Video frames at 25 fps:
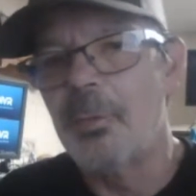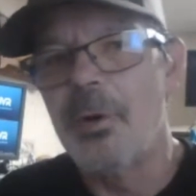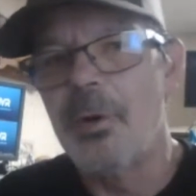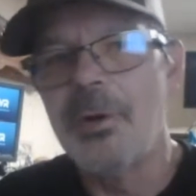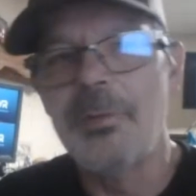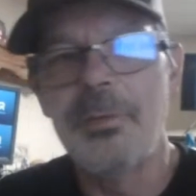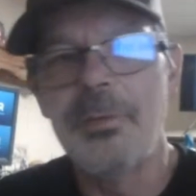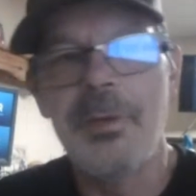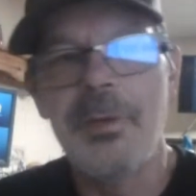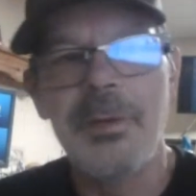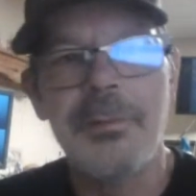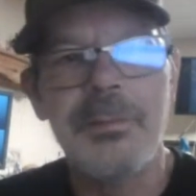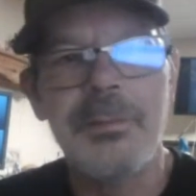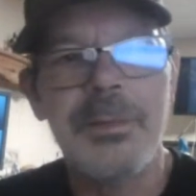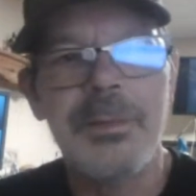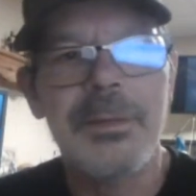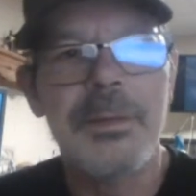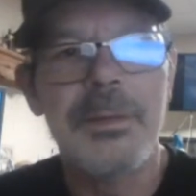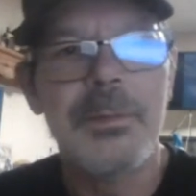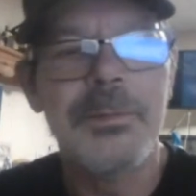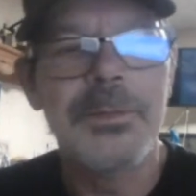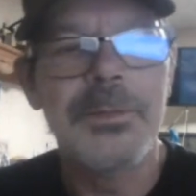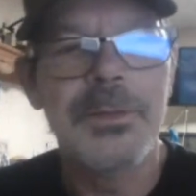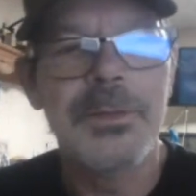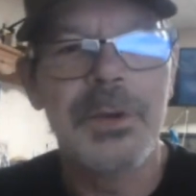So if her
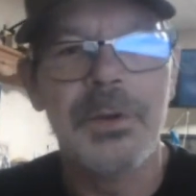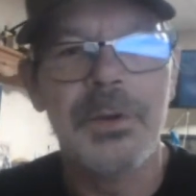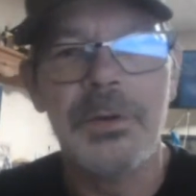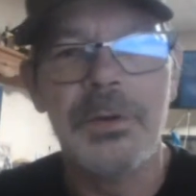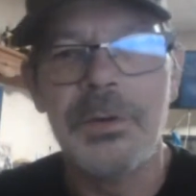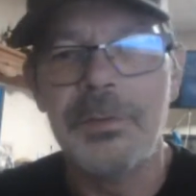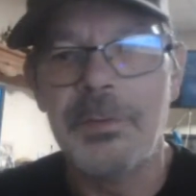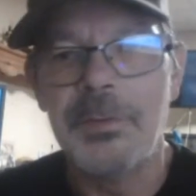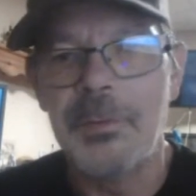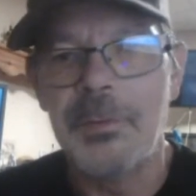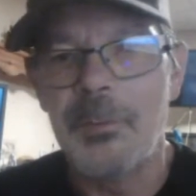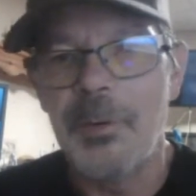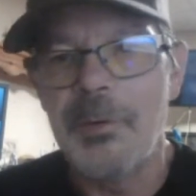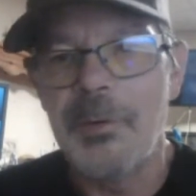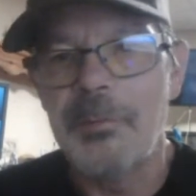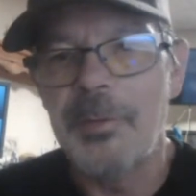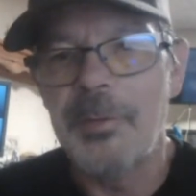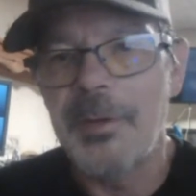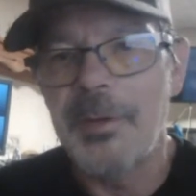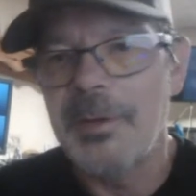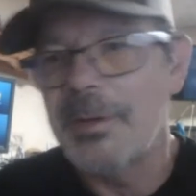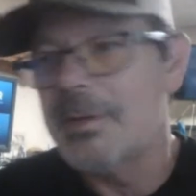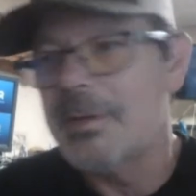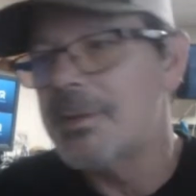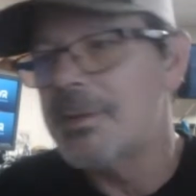boyfriend needs to use the
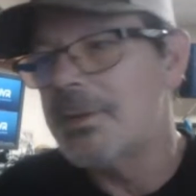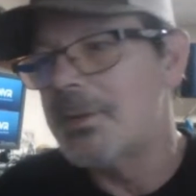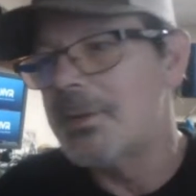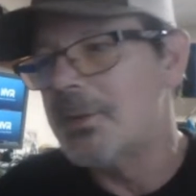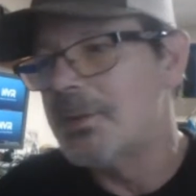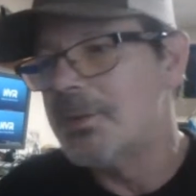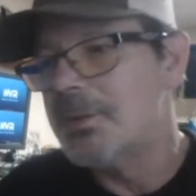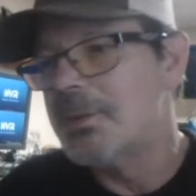car,